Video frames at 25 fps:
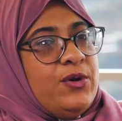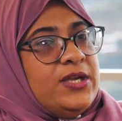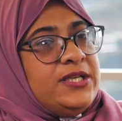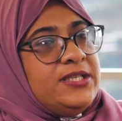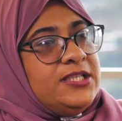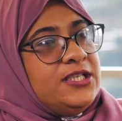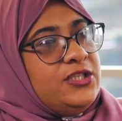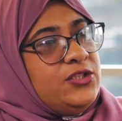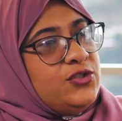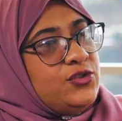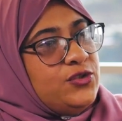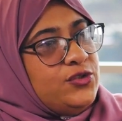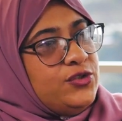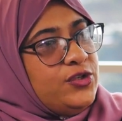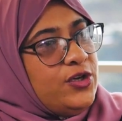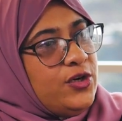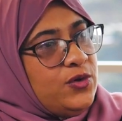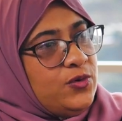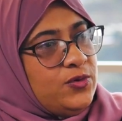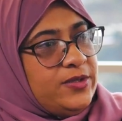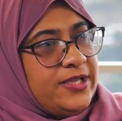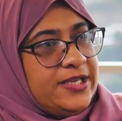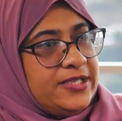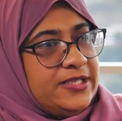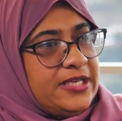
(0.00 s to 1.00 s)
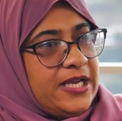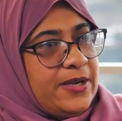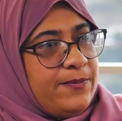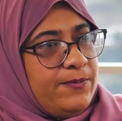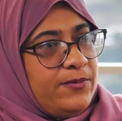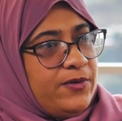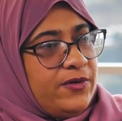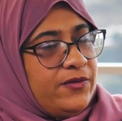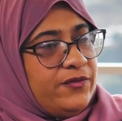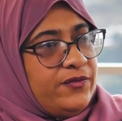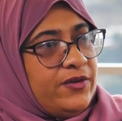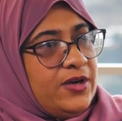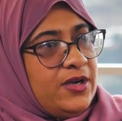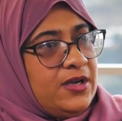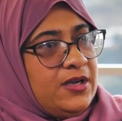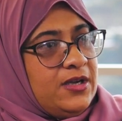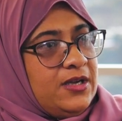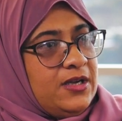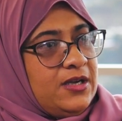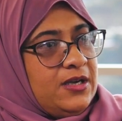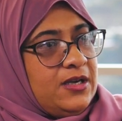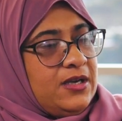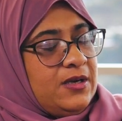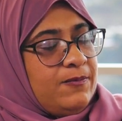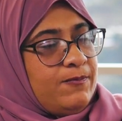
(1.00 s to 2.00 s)
wanting to know the type of
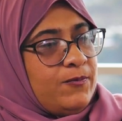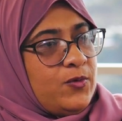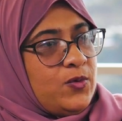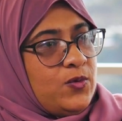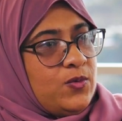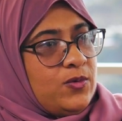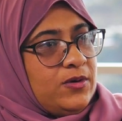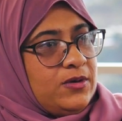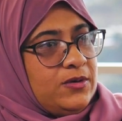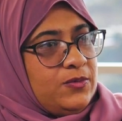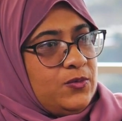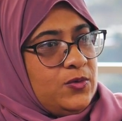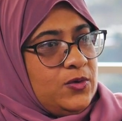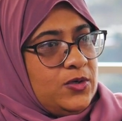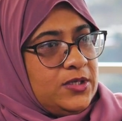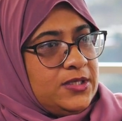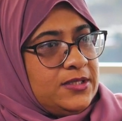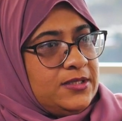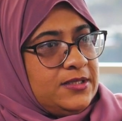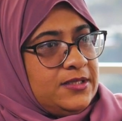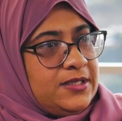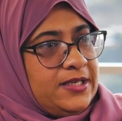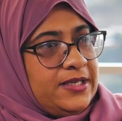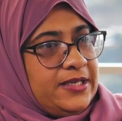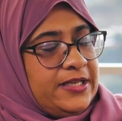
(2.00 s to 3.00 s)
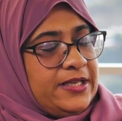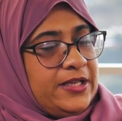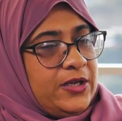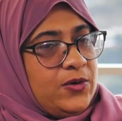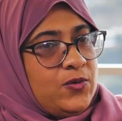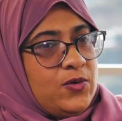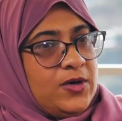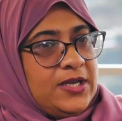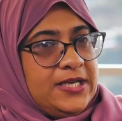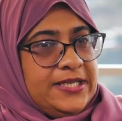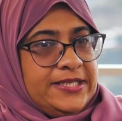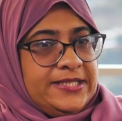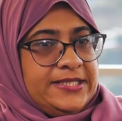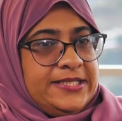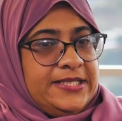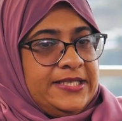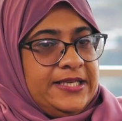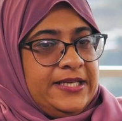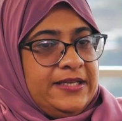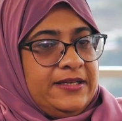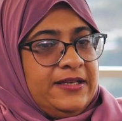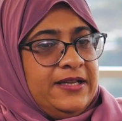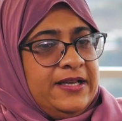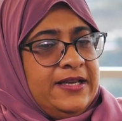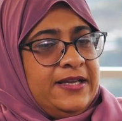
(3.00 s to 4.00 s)
water and the quality.
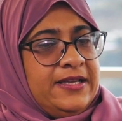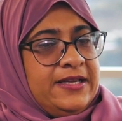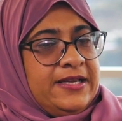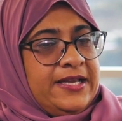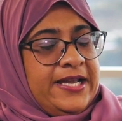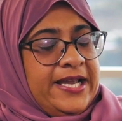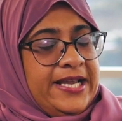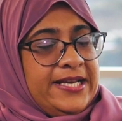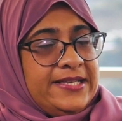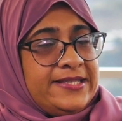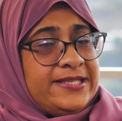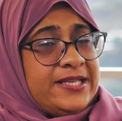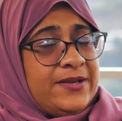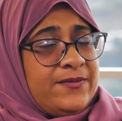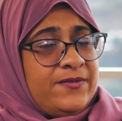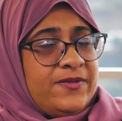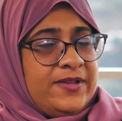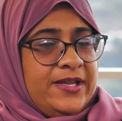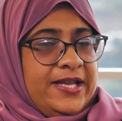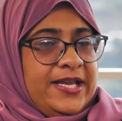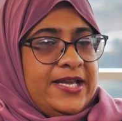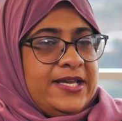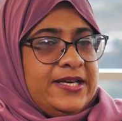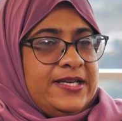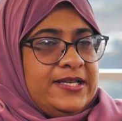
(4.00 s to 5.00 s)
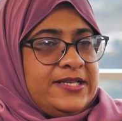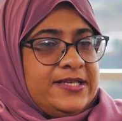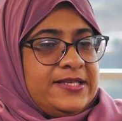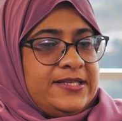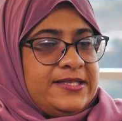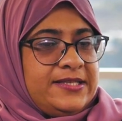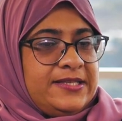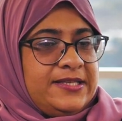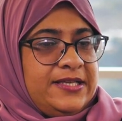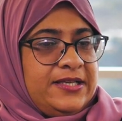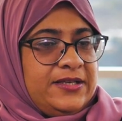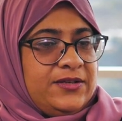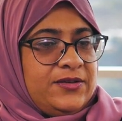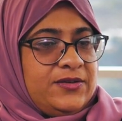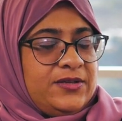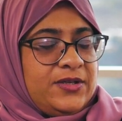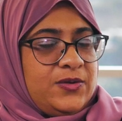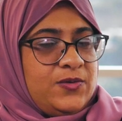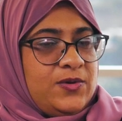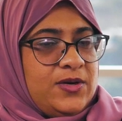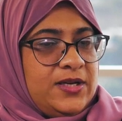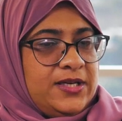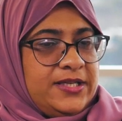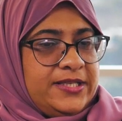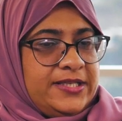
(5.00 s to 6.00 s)
And some of the areas, you know, the
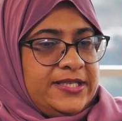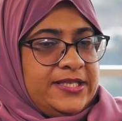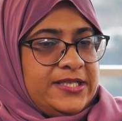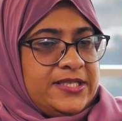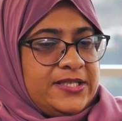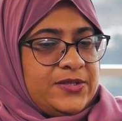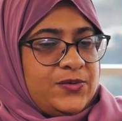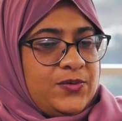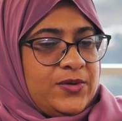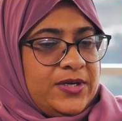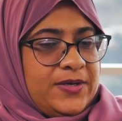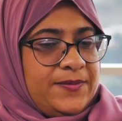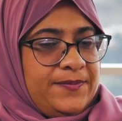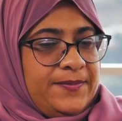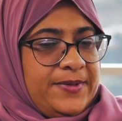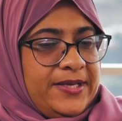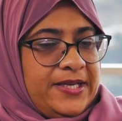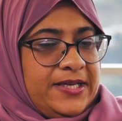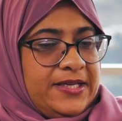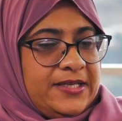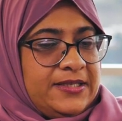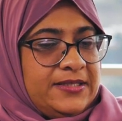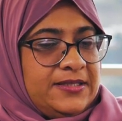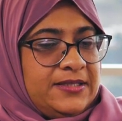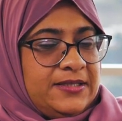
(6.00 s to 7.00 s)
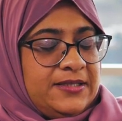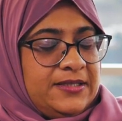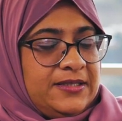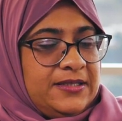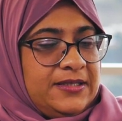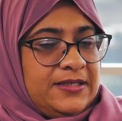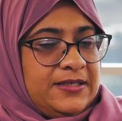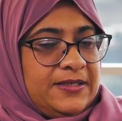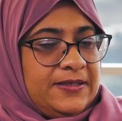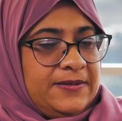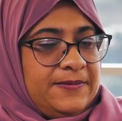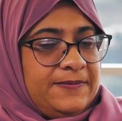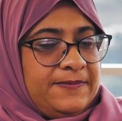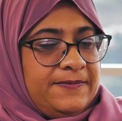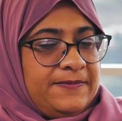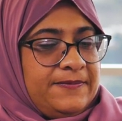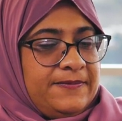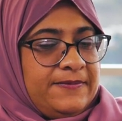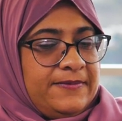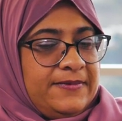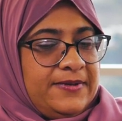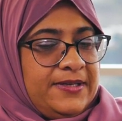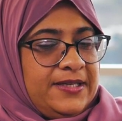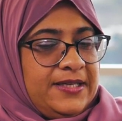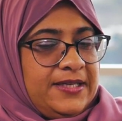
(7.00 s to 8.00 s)
quality is quite bad. And,
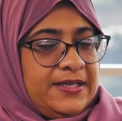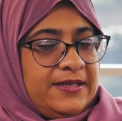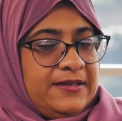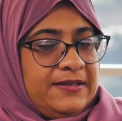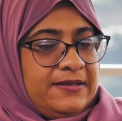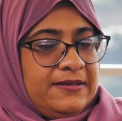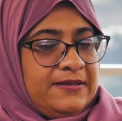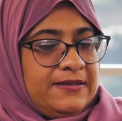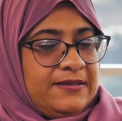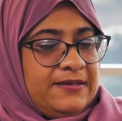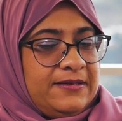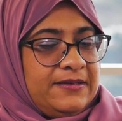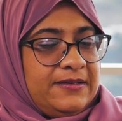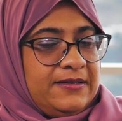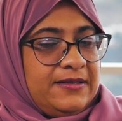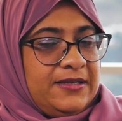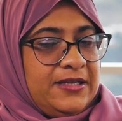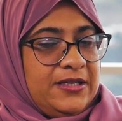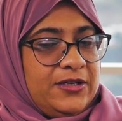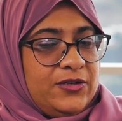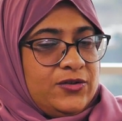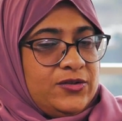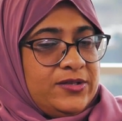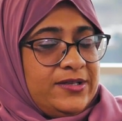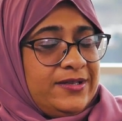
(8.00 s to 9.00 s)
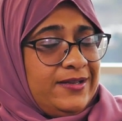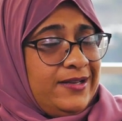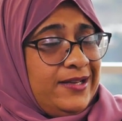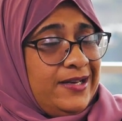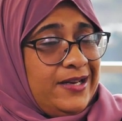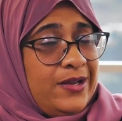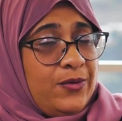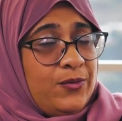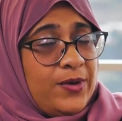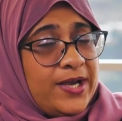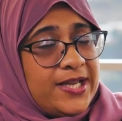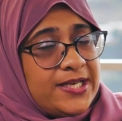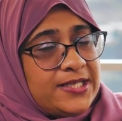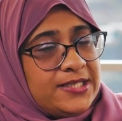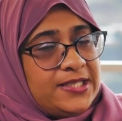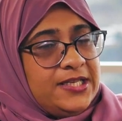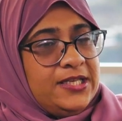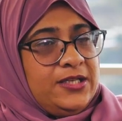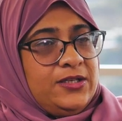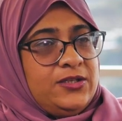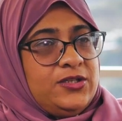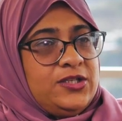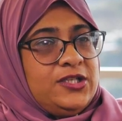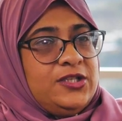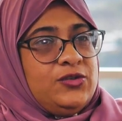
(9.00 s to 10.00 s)
you know, and
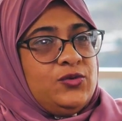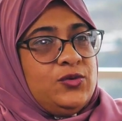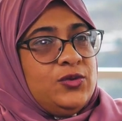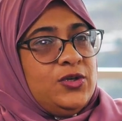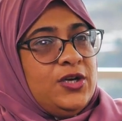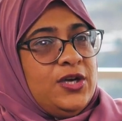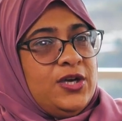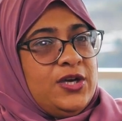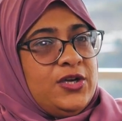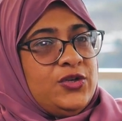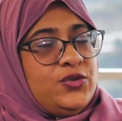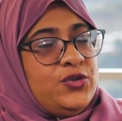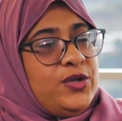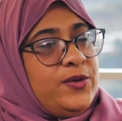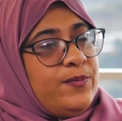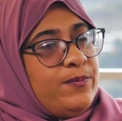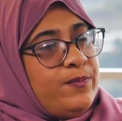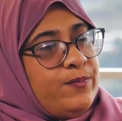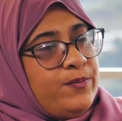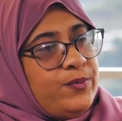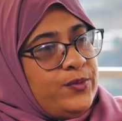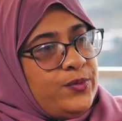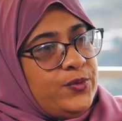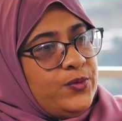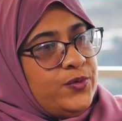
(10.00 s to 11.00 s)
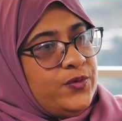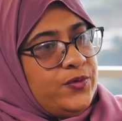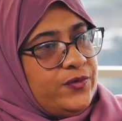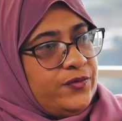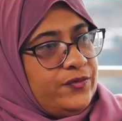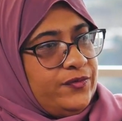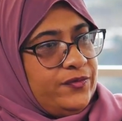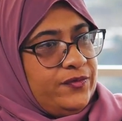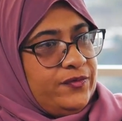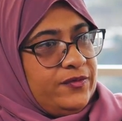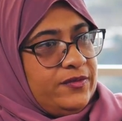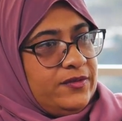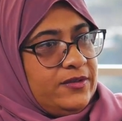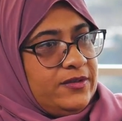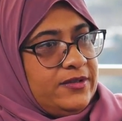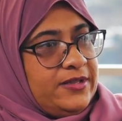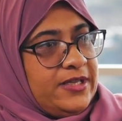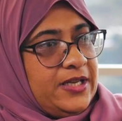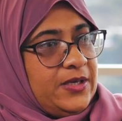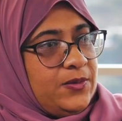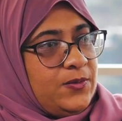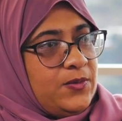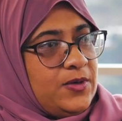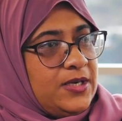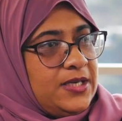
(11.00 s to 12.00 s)
wanting to improve
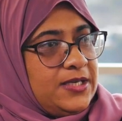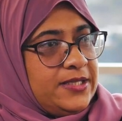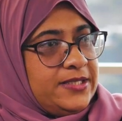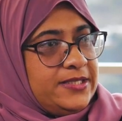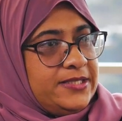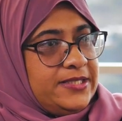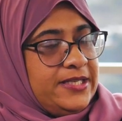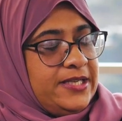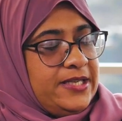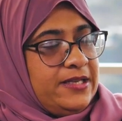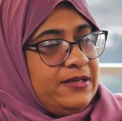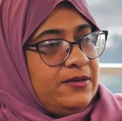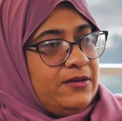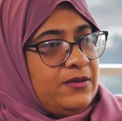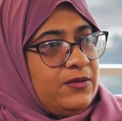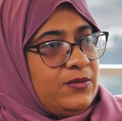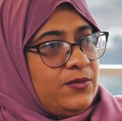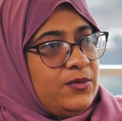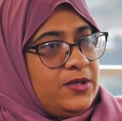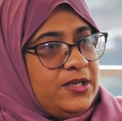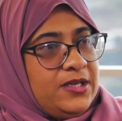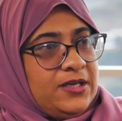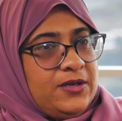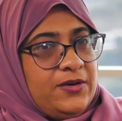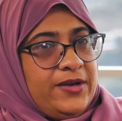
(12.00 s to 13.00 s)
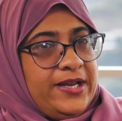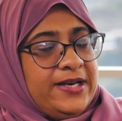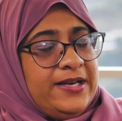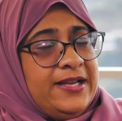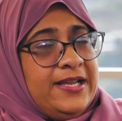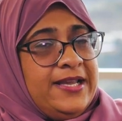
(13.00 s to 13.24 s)
that quality. And, you know,